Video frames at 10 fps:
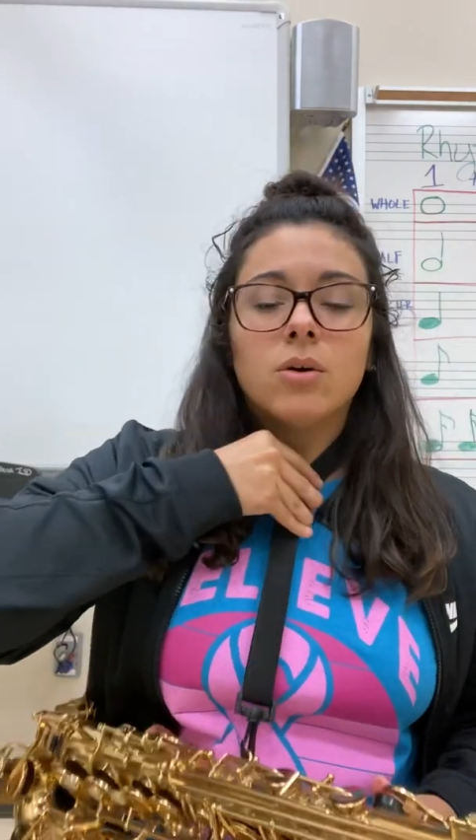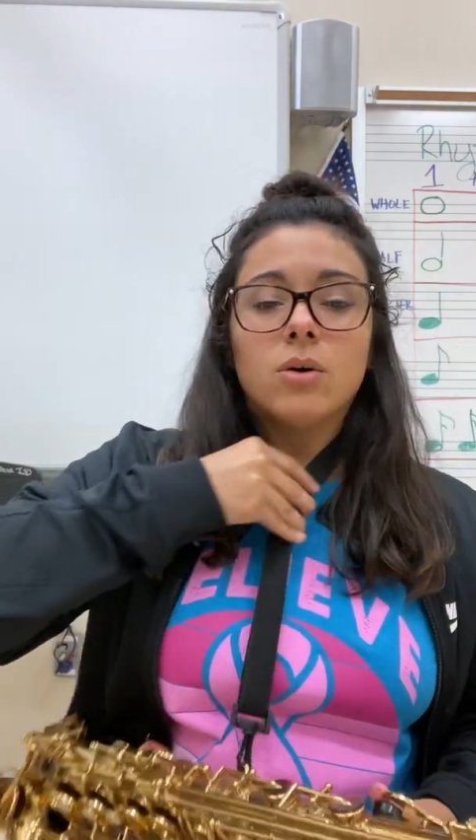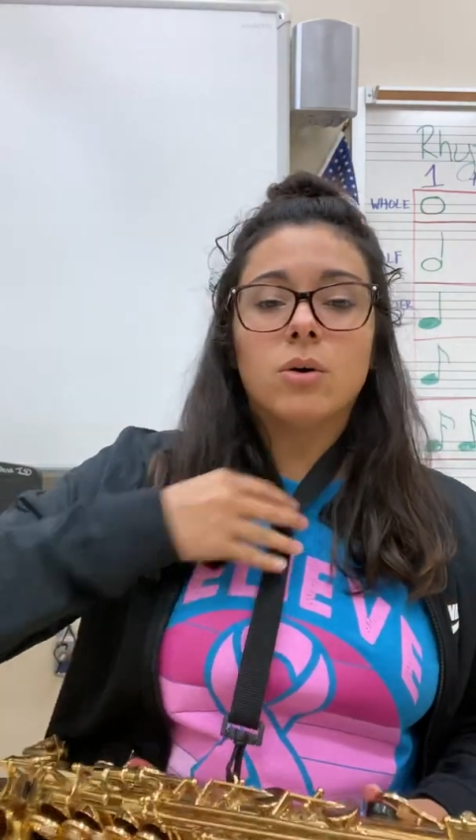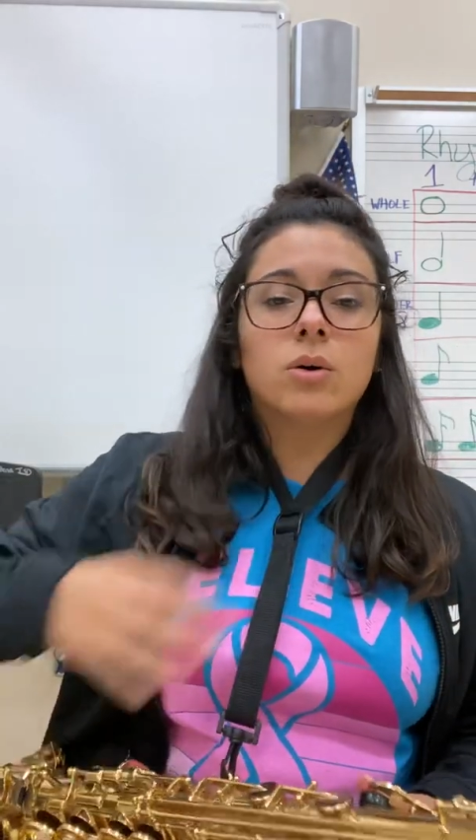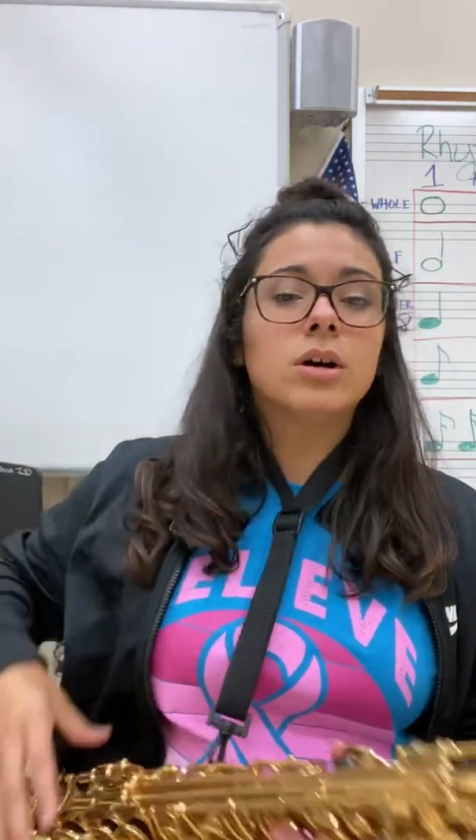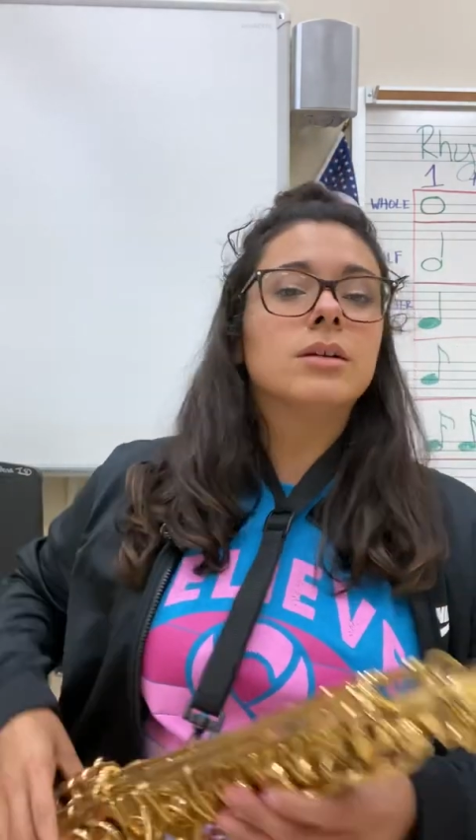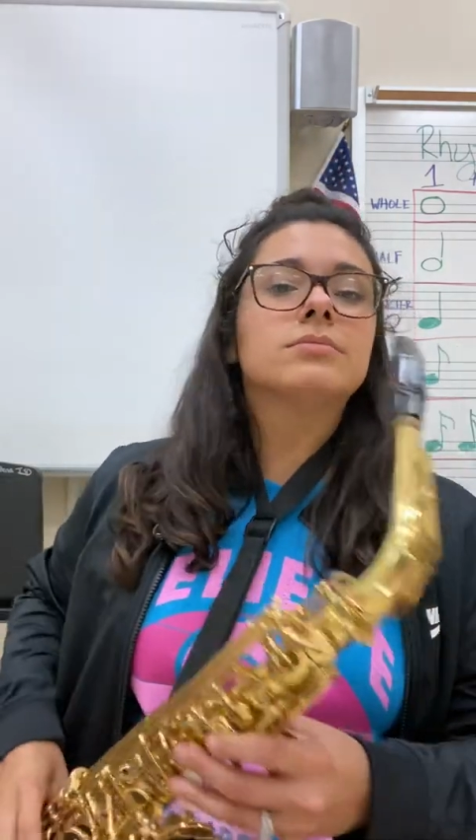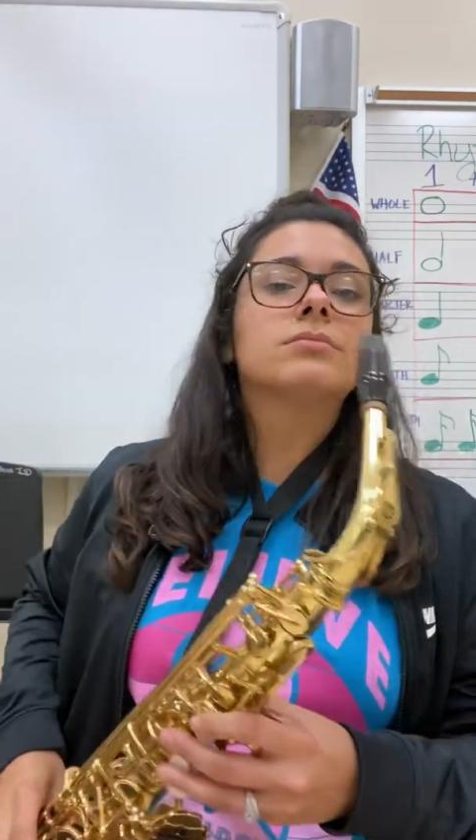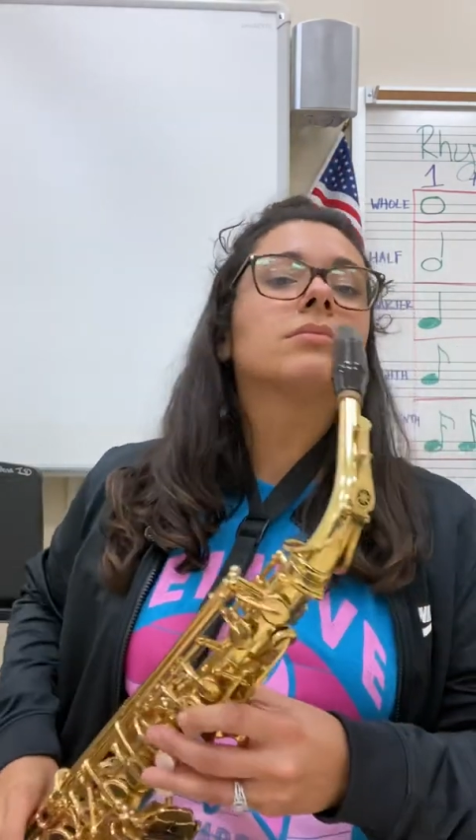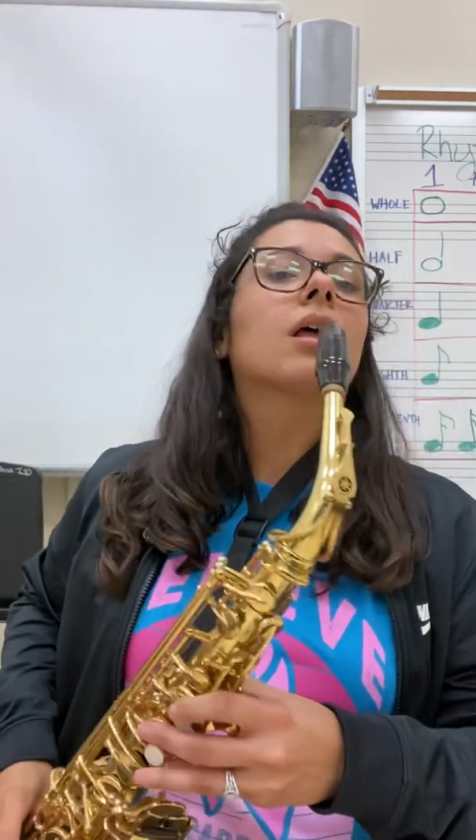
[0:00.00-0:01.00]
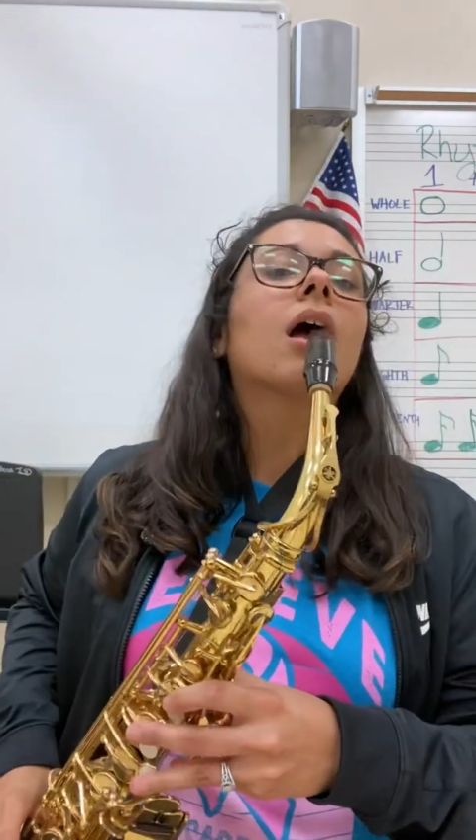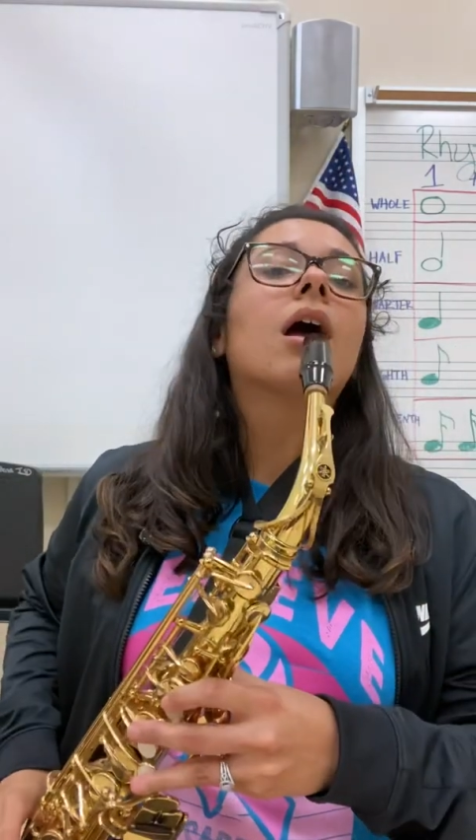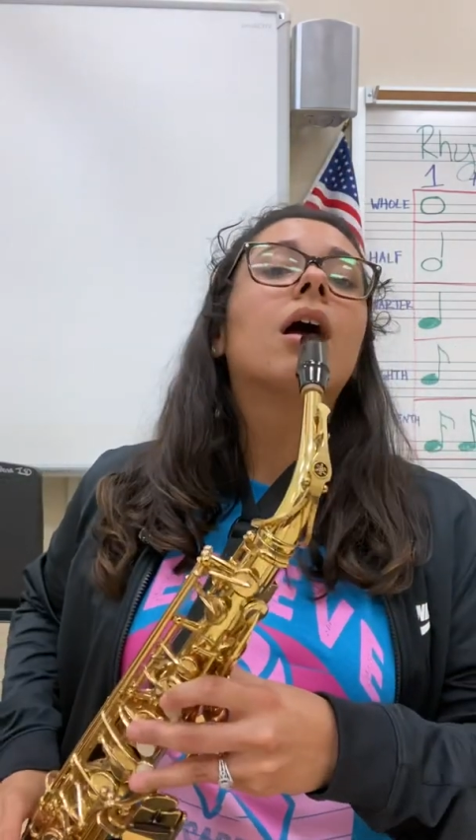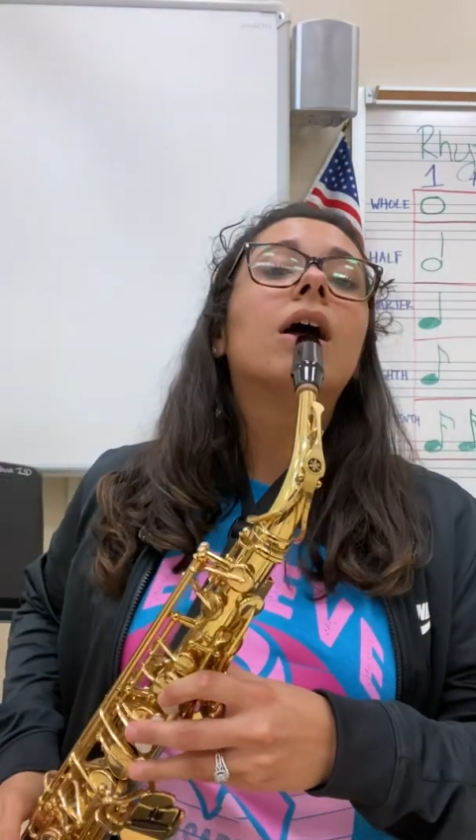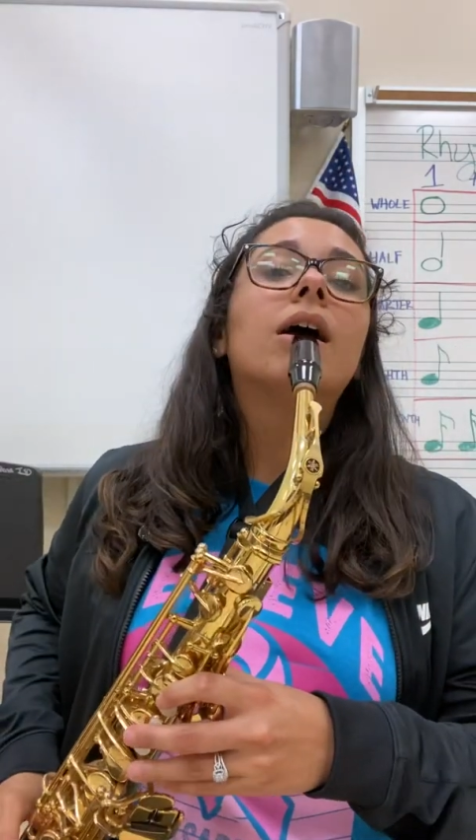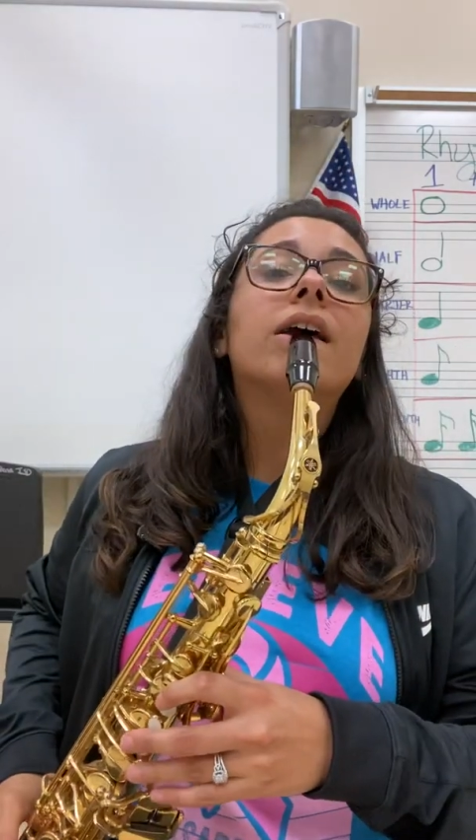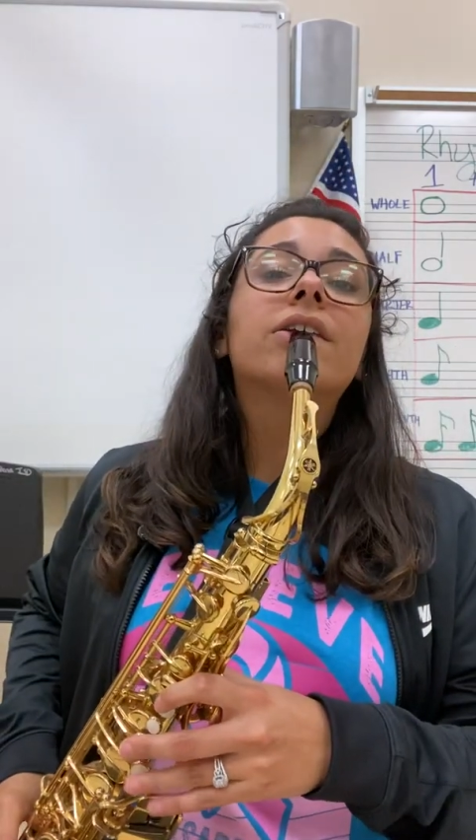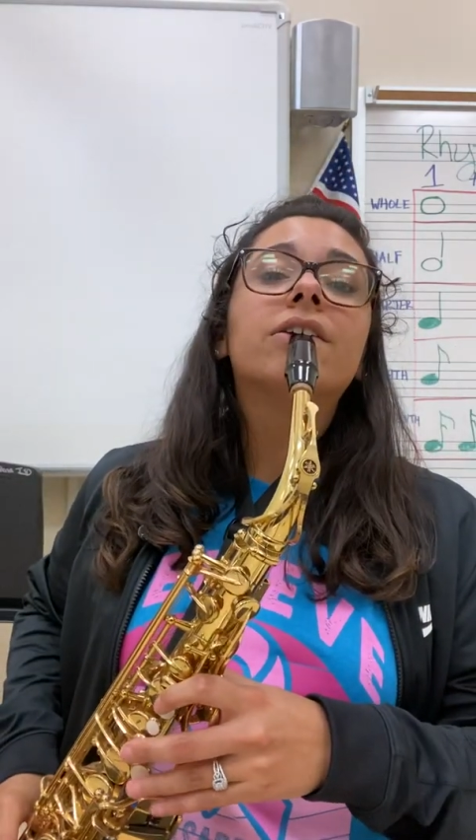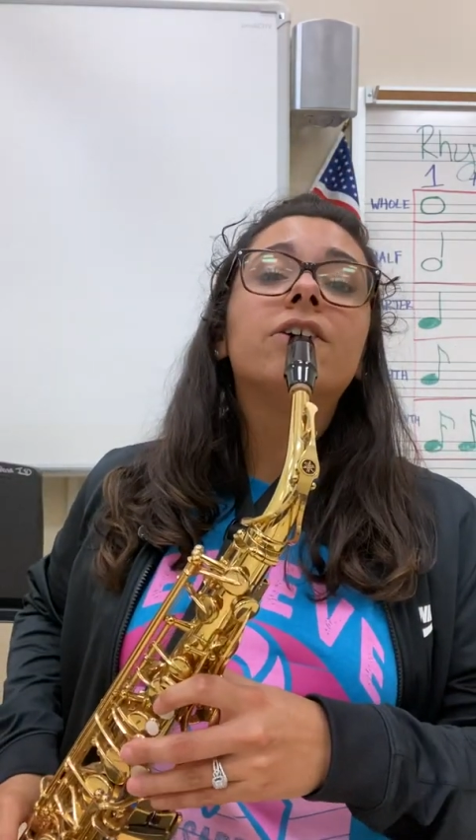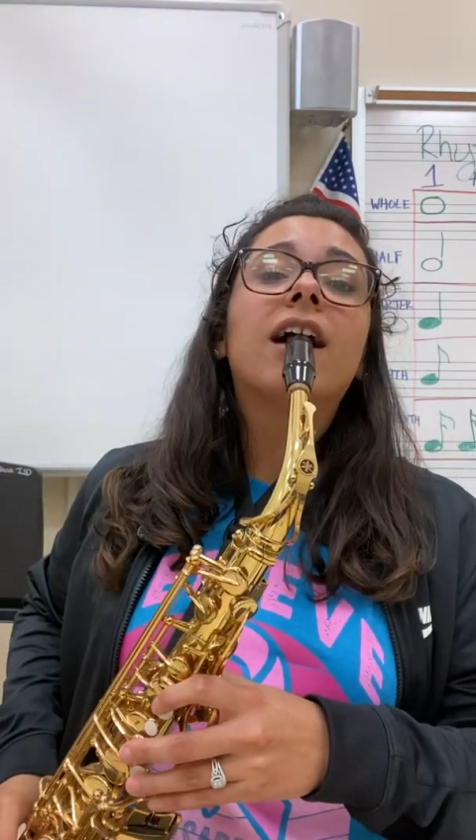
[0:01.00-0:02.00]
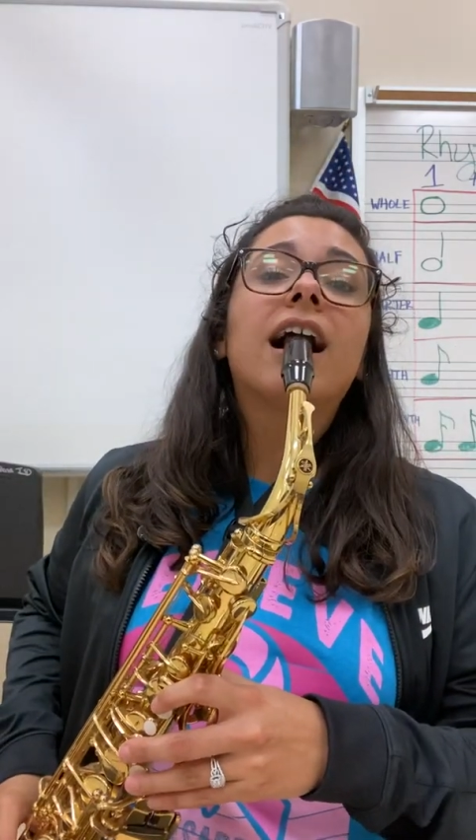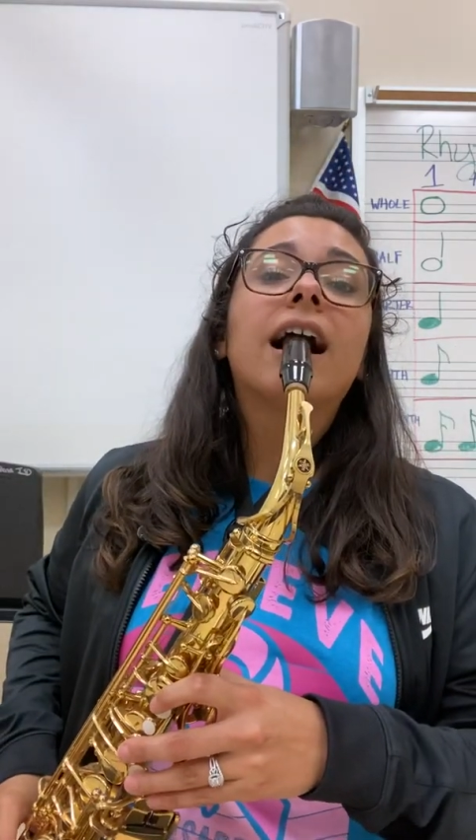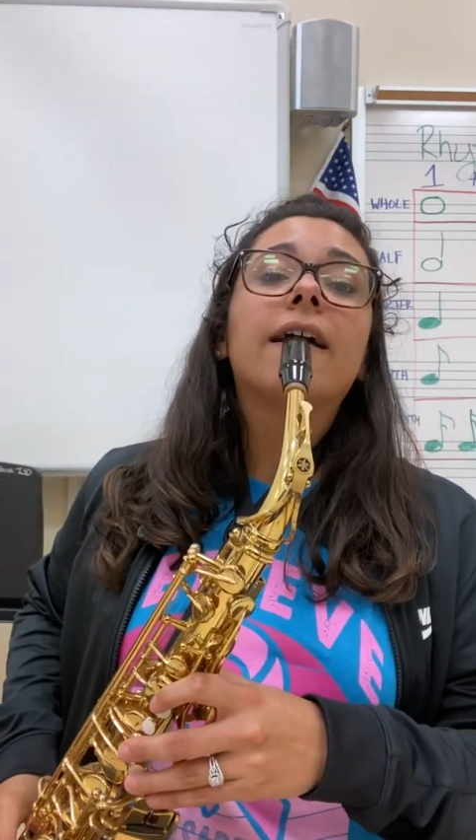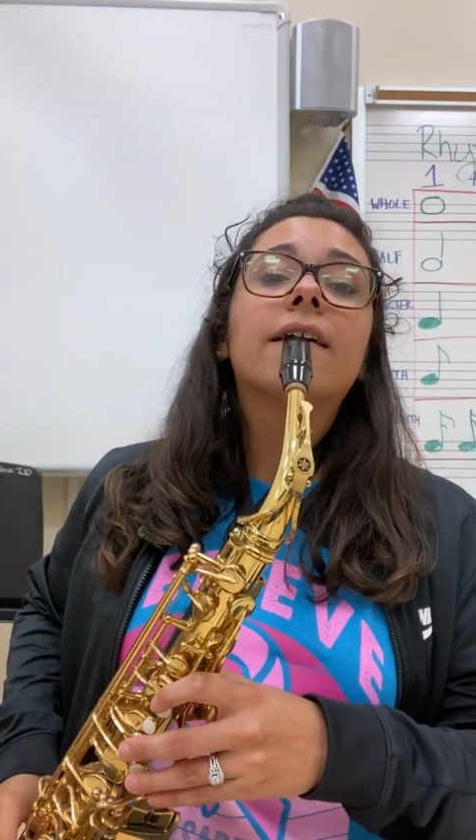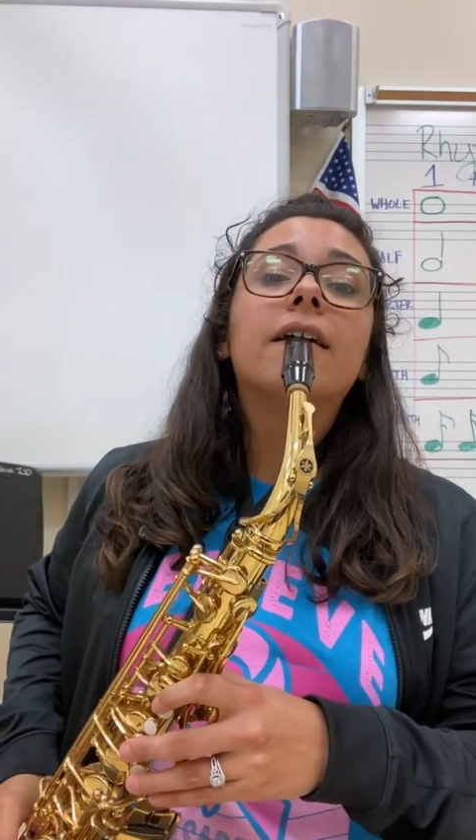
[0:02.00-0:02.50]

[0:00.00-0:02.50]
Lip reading: Or it's too high